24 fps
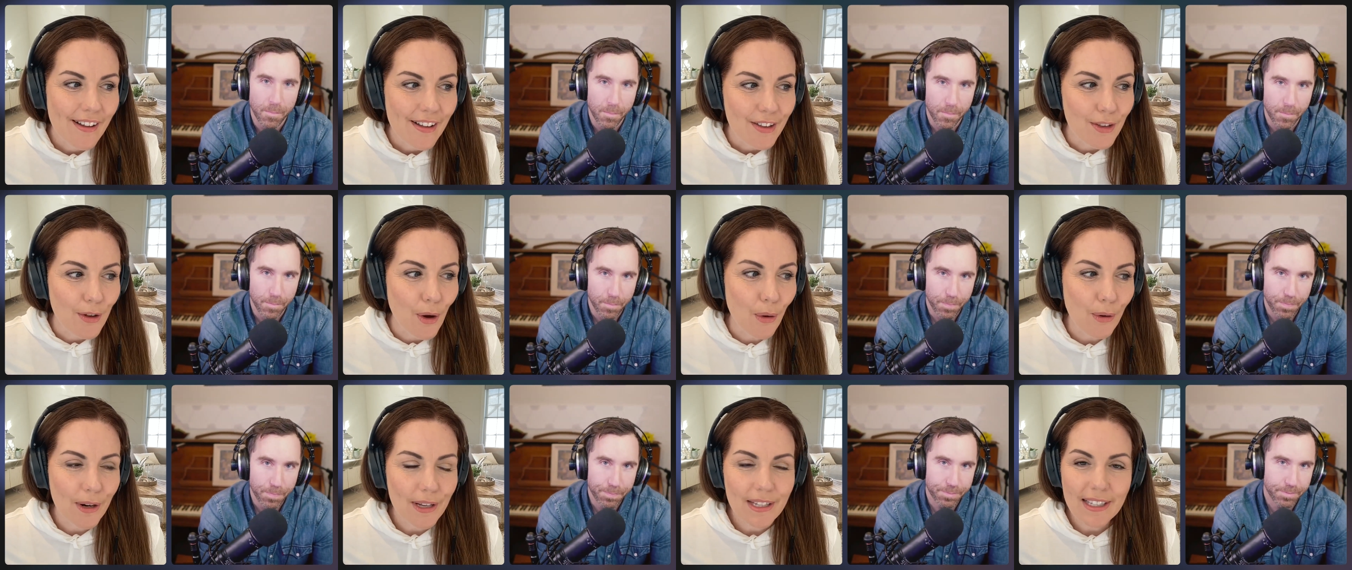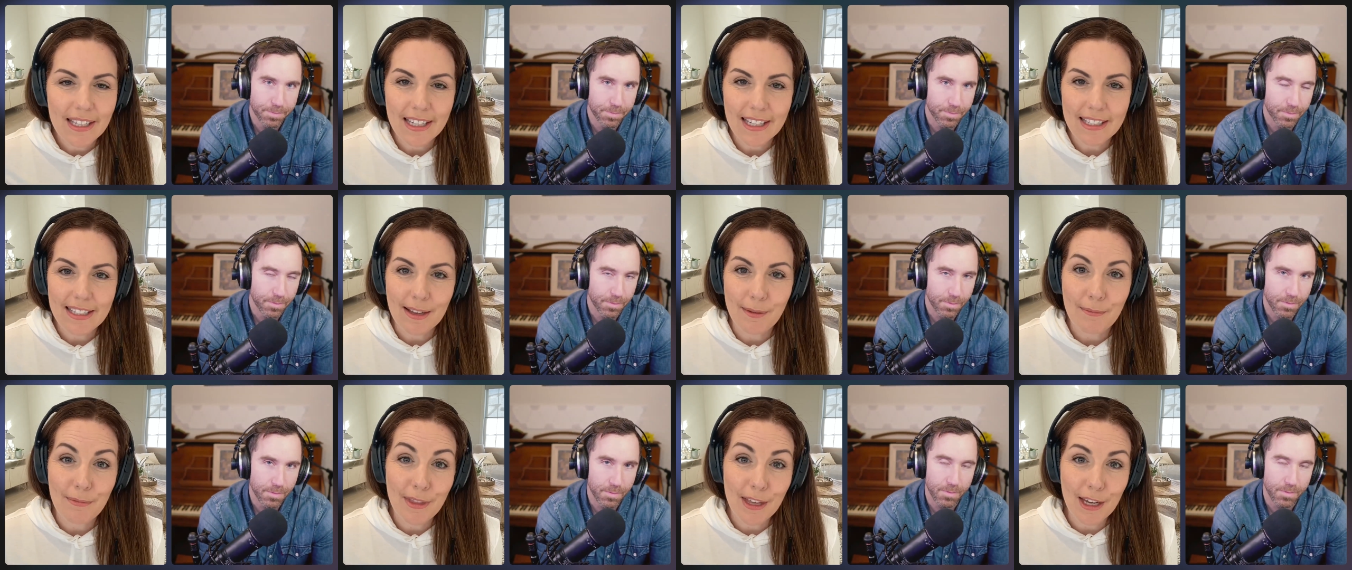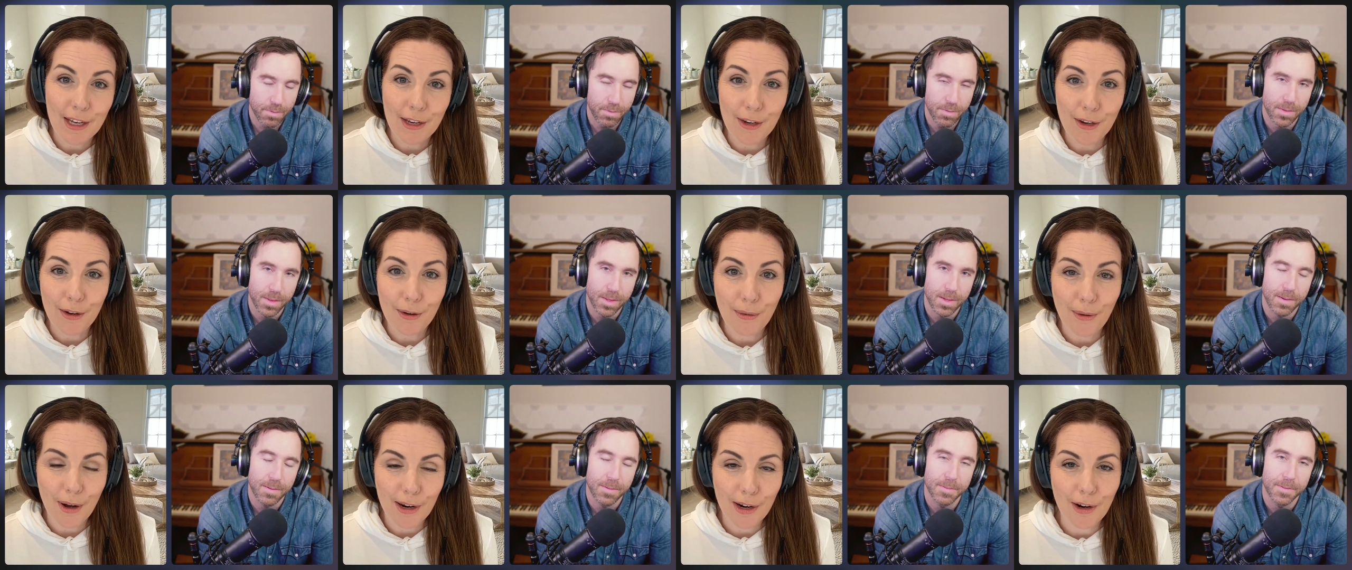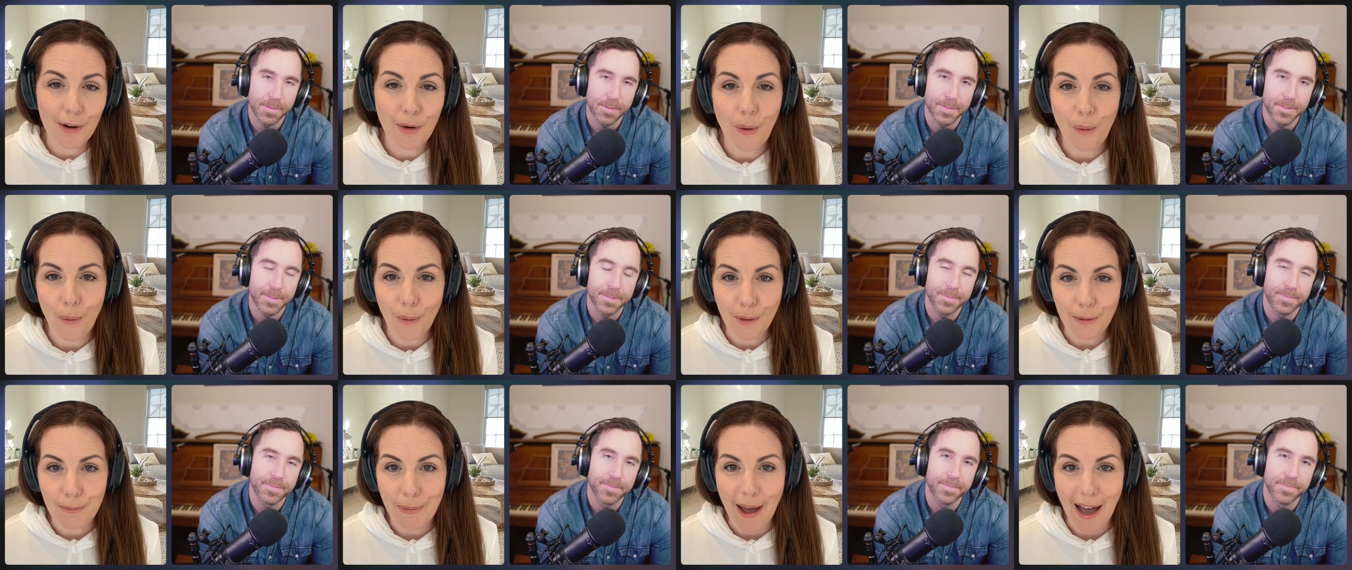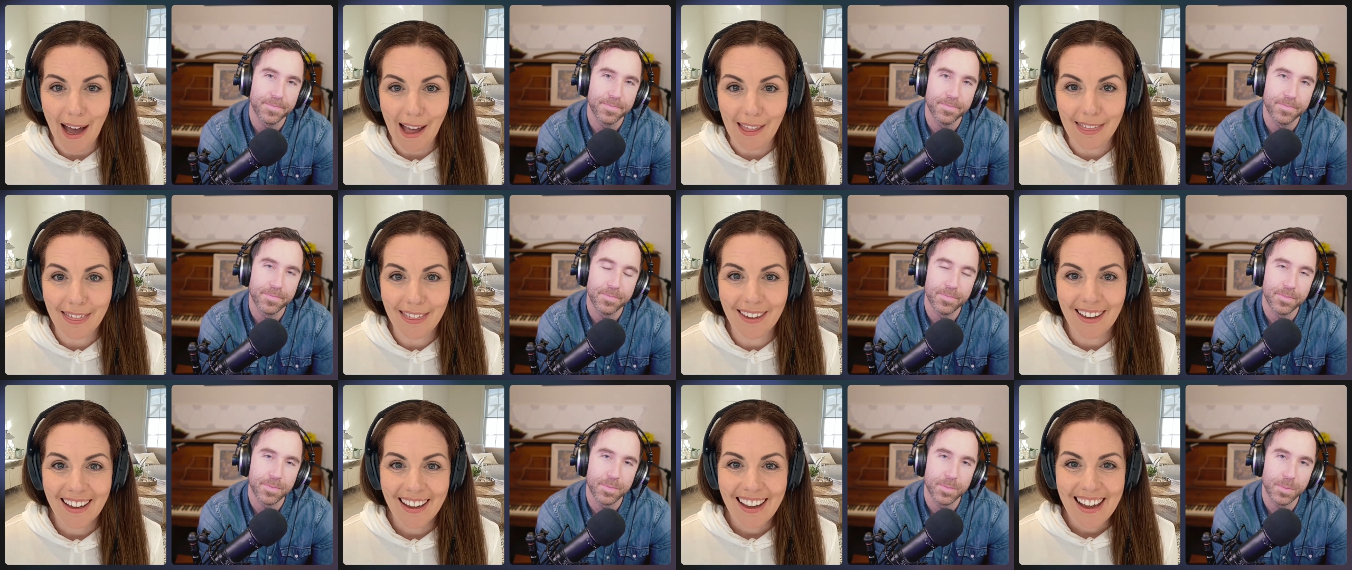Speaker 1: noticing something new on an old path.